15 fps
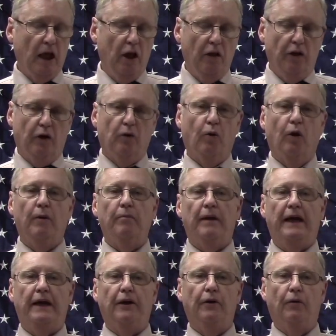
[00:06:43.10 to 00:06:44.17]
The court
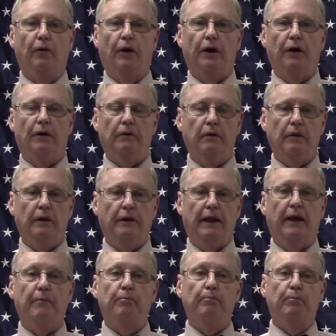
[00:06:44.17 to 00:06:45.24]
made an order
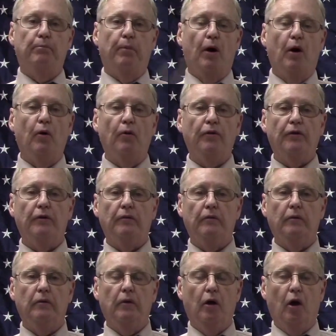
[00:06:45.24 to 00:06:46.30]
that both
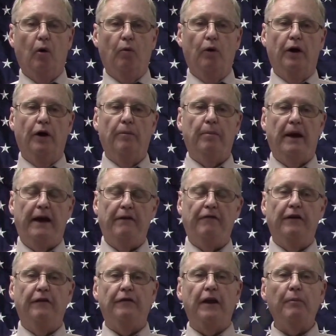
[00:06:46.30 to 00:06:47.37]
were to pay
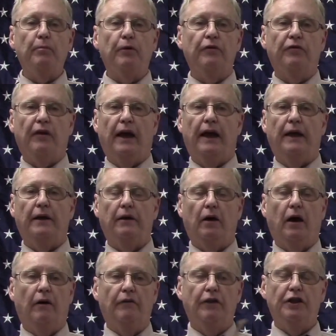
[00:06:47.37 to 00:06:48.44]
50%
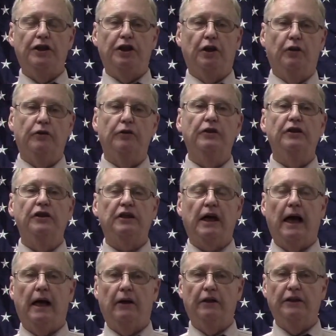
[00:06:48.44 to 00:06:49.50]
of the children's
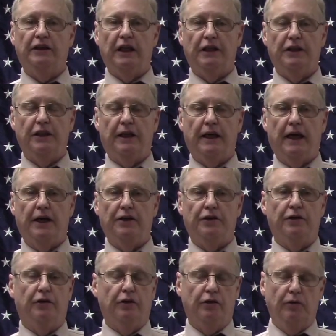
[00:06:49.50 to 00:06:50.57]
college
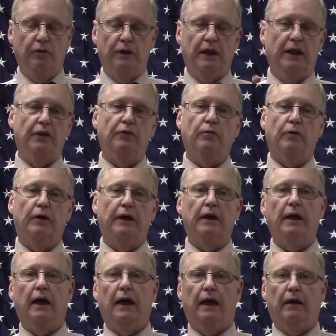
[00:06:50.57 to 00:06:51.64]
education. The two kids were in
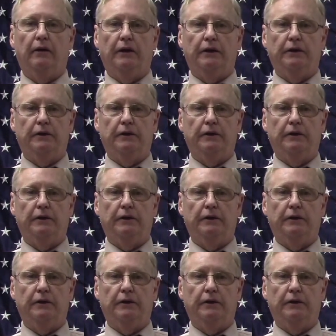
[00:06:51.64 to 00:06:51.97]
college.